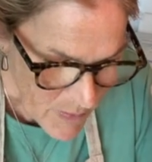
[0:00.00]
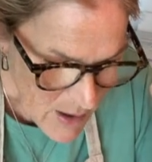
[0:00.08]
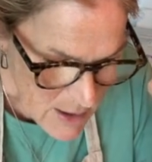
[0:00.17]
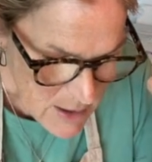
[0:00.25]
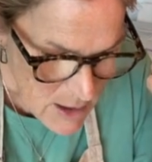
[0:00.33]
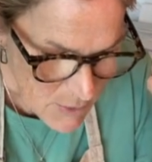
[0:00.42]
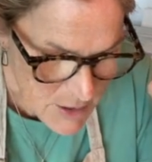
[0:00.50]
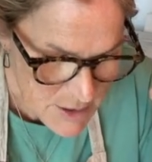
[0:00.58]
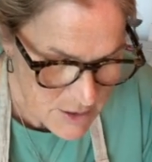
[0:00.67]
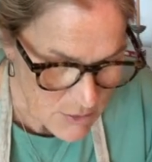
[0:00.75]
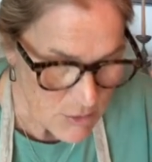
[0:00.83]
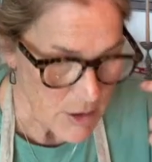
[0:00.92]
you know what's
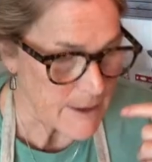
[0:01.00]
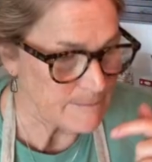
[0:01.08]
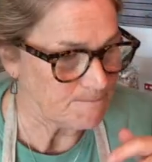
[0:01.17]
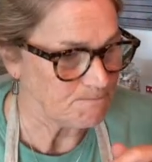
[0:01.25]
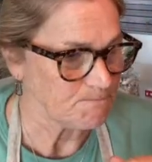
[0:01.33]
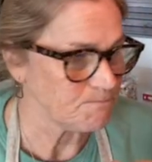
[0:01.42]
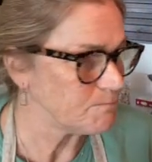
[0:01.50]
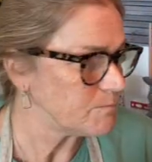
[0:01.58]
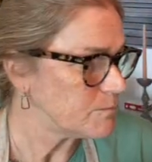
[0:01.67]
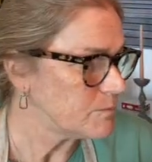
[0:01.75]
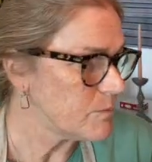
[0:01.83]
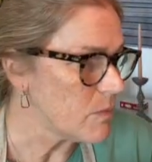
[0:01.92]
so great?
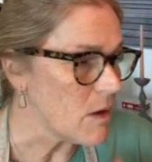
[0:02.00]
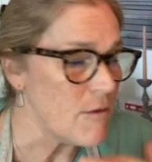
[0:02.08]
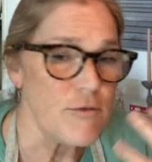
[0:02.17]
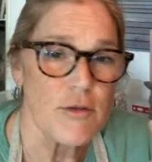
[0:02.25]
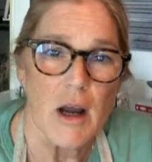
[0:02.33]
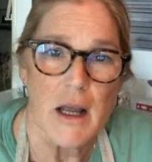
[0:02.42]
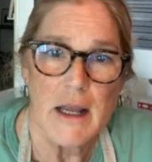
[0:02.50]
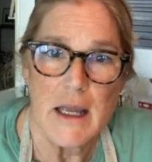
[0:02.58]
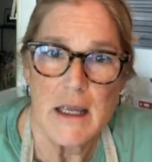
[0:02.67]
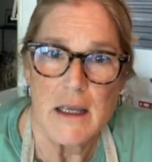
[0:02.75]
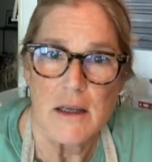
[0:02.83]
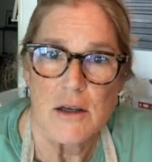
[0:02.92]

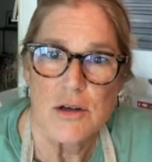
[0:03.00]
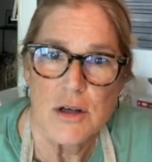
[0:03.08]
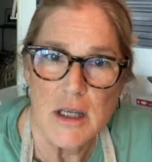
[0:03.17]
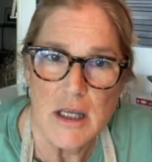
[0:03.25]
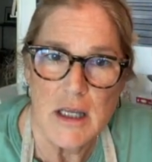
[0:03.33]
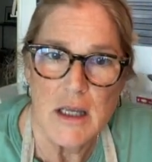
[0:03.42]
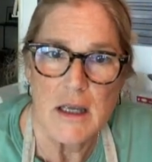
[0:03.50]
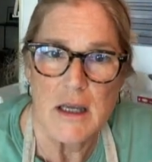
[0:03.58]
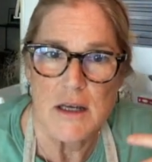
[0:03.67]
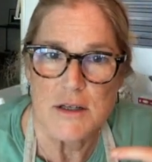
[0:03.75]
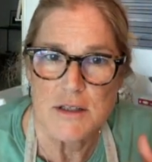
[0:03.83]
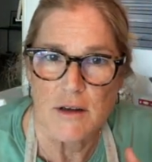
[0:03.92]
Friday cooking, get
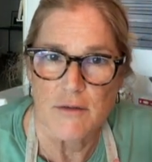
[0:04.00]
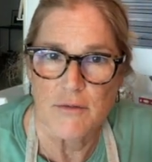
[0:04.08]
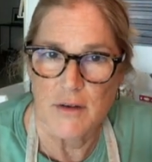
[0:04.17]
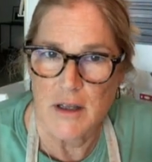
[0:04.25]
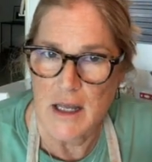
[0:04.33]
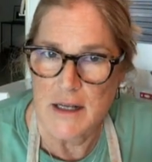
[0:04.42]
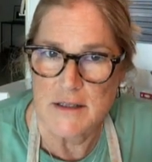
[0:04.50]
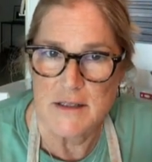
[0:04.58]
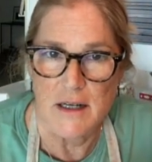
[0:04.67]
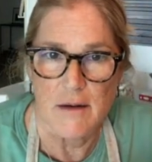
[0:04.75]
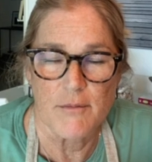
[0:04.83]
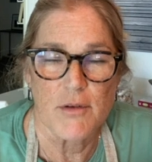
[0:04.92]
yourself, again,
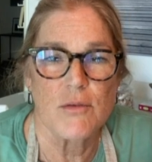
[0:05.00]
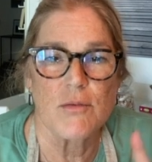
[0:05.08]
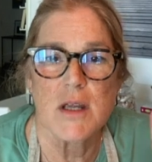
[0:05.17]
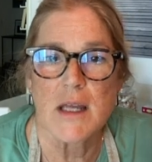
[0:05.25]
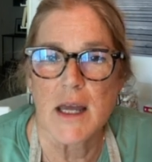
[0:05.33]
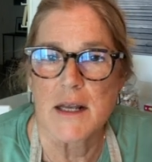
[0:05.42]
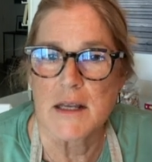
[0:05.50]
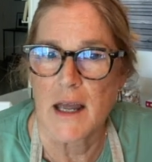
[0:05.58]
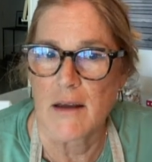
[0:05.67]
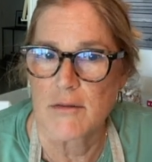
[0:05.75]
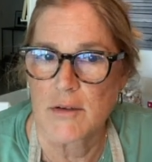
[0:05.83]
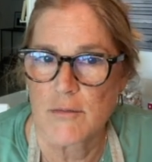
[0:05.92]
set up for the weekend. You
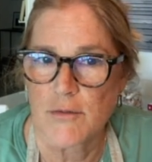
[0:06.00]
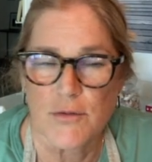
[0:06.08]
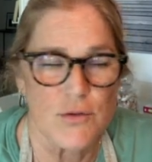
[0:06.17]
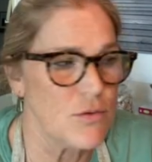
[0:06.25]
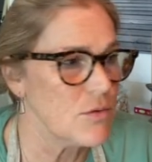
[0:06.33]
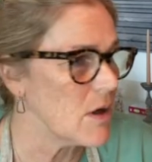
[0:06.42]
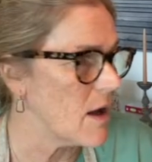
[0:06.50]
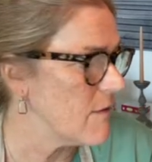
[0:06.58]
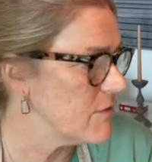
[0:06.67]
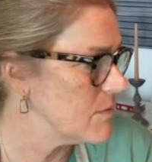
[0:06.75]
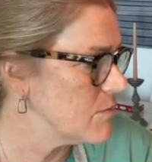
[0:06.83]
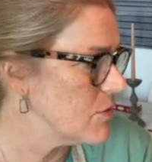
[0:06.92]
have some food. I'll have
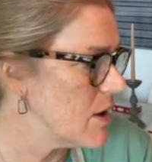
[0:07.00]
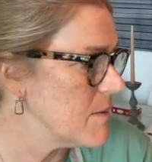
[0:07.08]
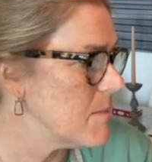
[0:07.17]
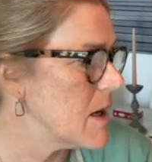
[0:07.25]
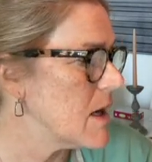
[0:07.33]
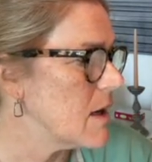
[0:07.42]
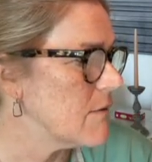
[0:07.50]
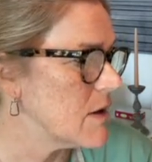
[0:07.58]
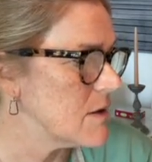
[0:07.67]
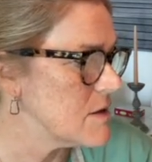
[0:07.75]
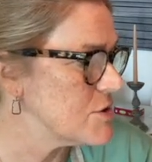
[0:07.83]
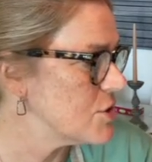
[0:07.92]
some bread made. I've
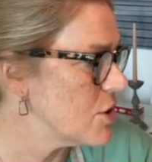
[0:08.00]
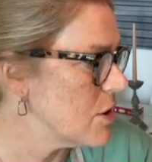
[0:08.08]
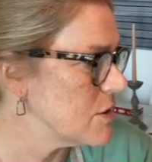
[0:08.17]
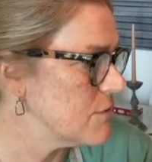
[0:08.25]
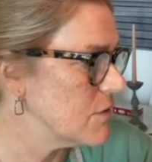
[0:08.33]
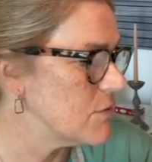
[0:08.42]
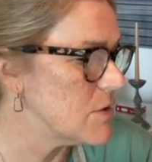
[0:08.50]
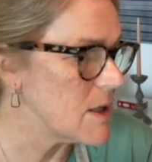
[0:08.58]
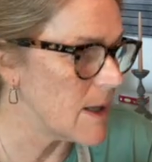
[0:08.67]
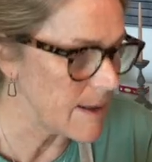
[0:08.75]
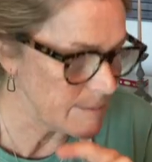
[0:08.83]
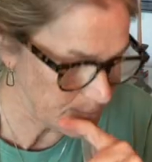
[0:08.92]
got these tarts for the
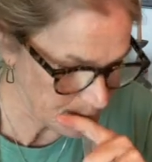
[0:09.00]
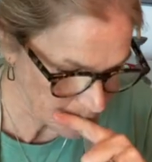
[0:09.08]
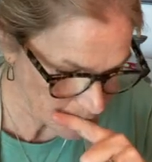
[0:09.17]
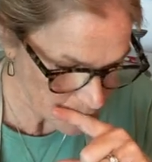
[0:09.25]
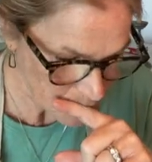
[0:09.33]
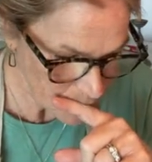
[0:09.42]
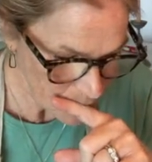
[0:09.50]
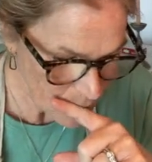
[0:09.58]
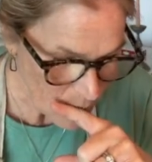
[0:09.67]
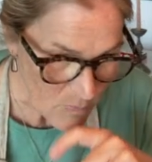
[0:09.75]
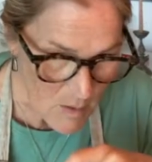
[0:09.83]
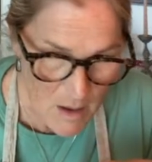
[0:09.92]
weekend.
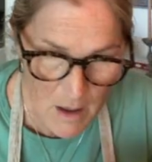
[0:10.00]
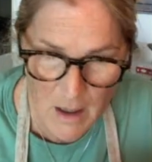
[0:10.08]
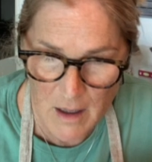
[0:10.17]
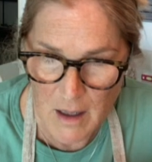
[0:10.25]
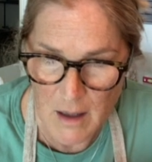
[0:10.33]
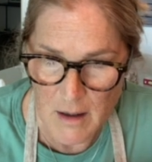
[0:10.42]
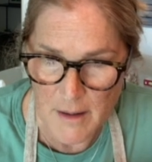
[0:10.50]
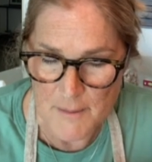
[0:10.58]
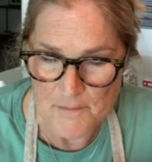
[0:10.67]
But